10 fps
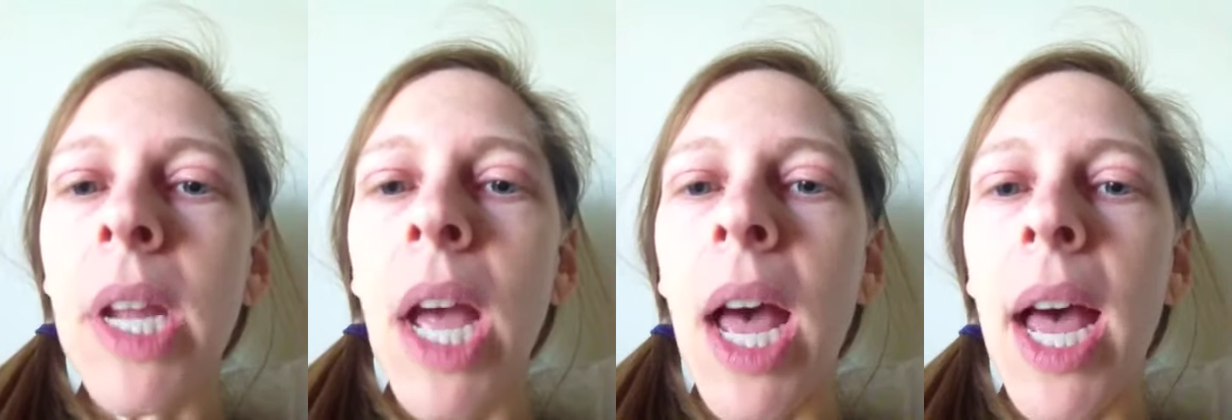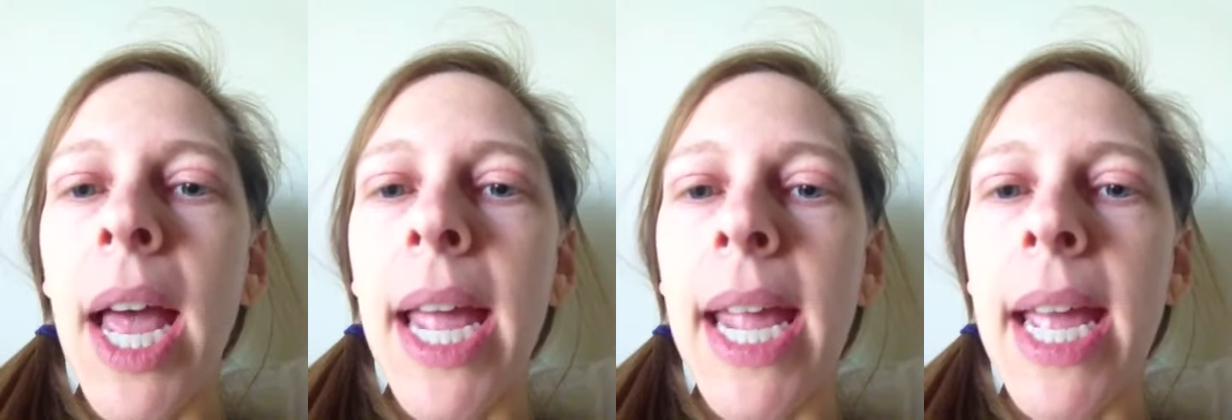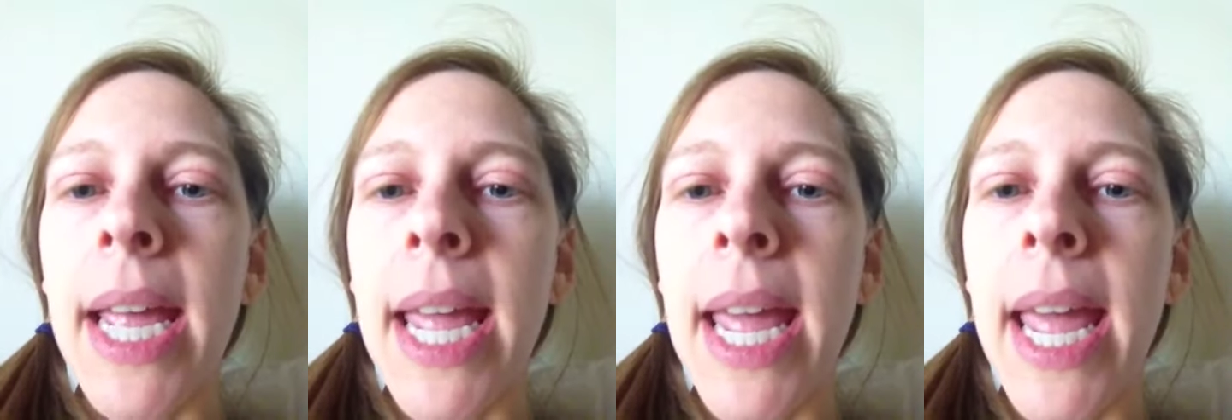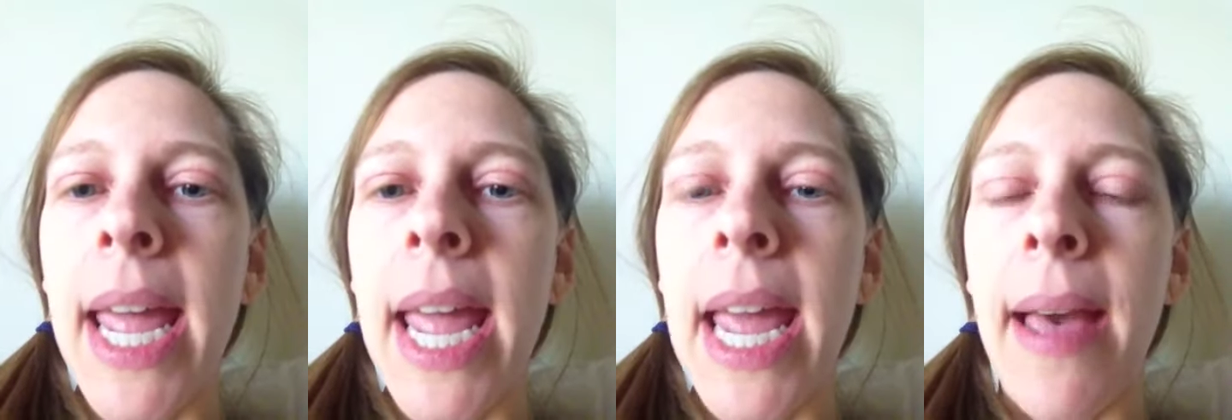I
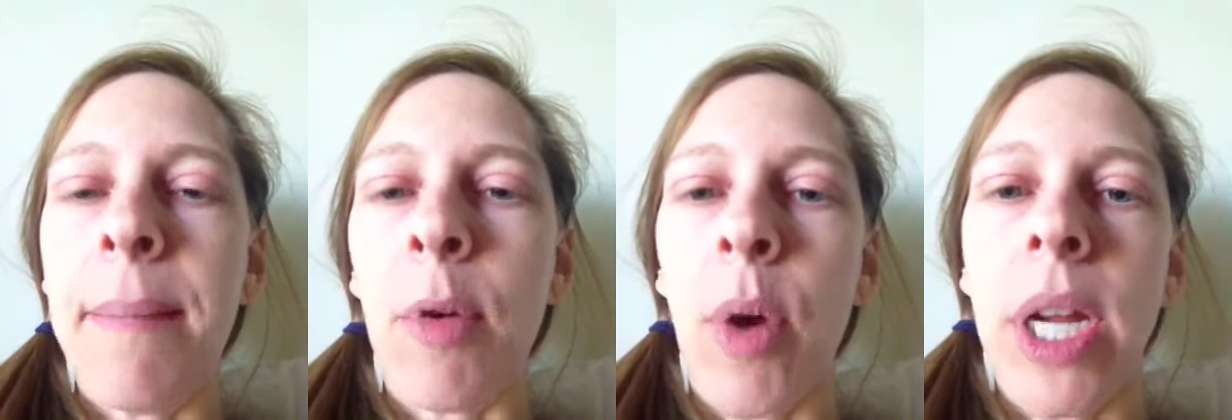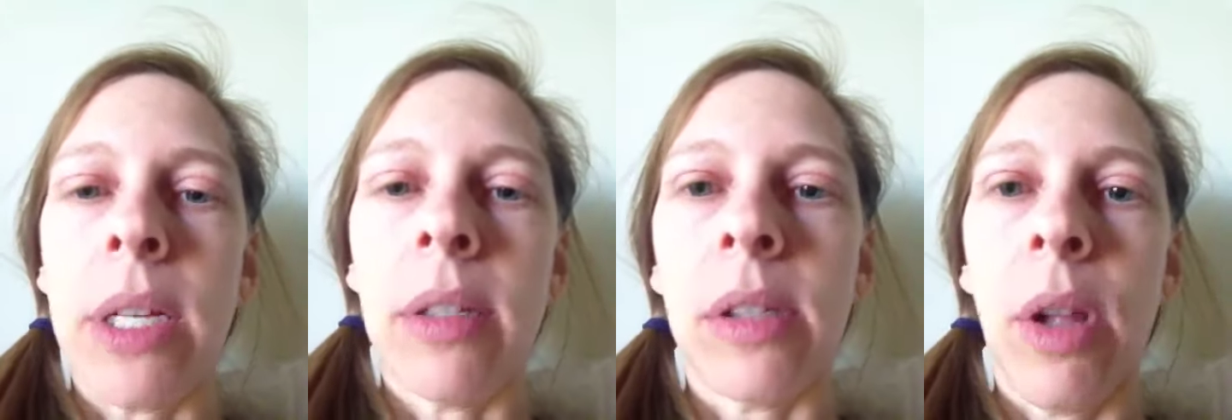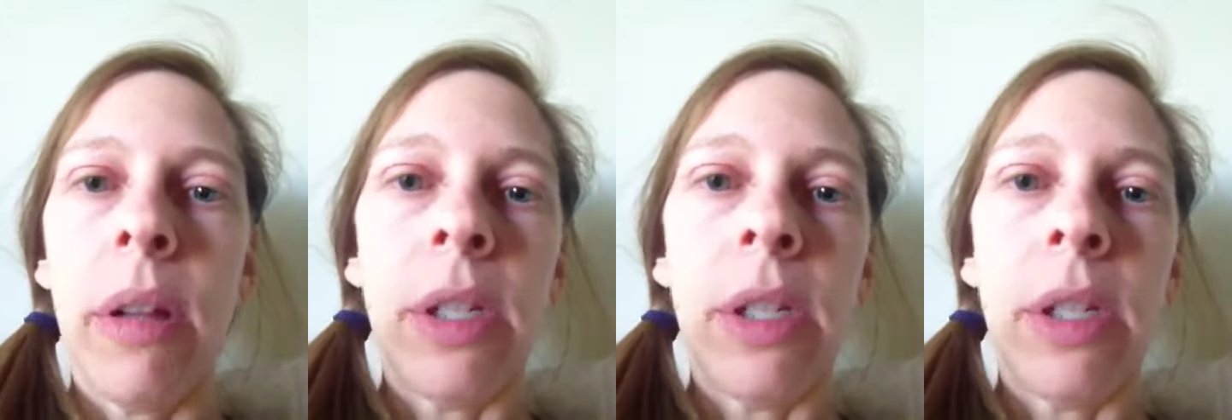am going to slowly